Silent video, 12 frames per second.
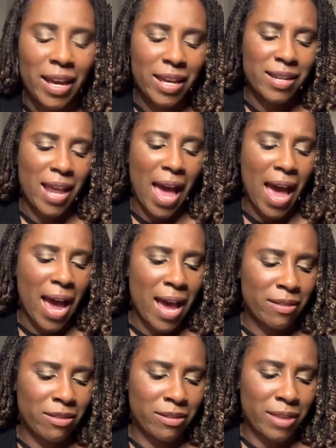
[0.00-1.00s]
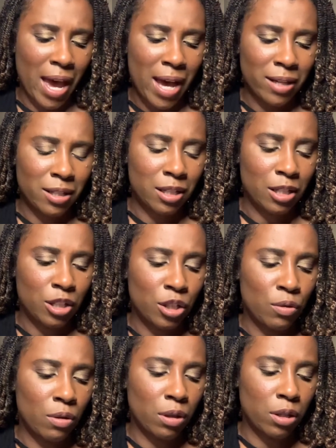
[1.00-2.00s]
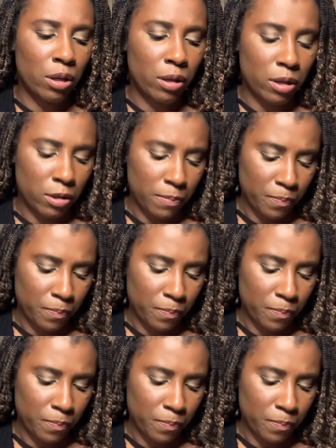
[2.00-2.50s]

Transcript: and add that to the look.